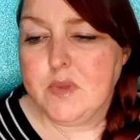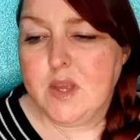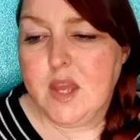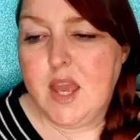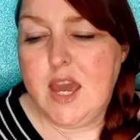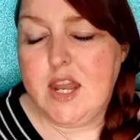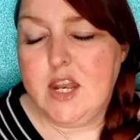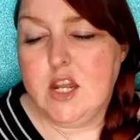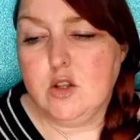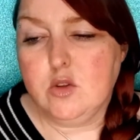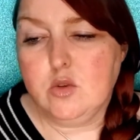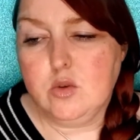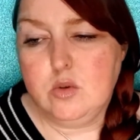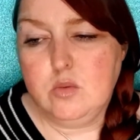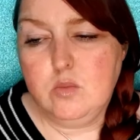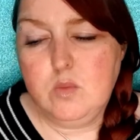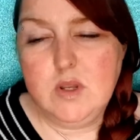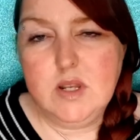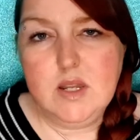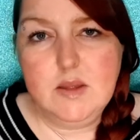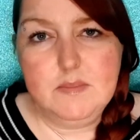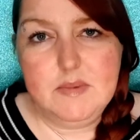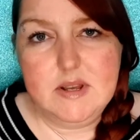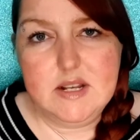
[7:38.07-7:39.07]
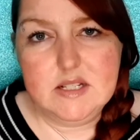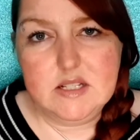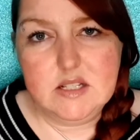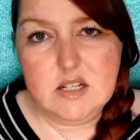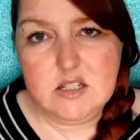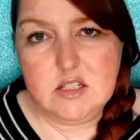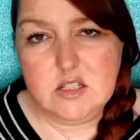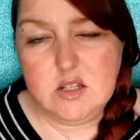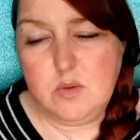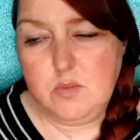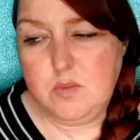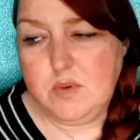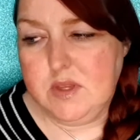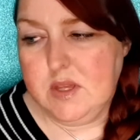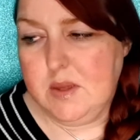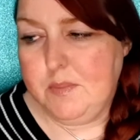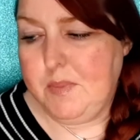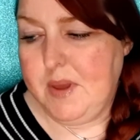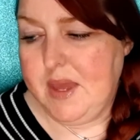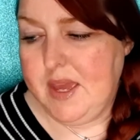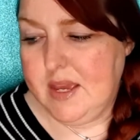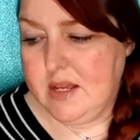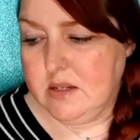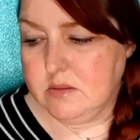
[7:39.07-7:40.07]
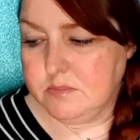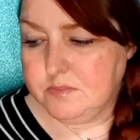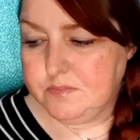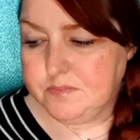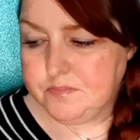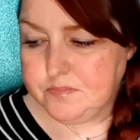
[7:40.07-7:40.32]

and I don't want to mess this up with the pen.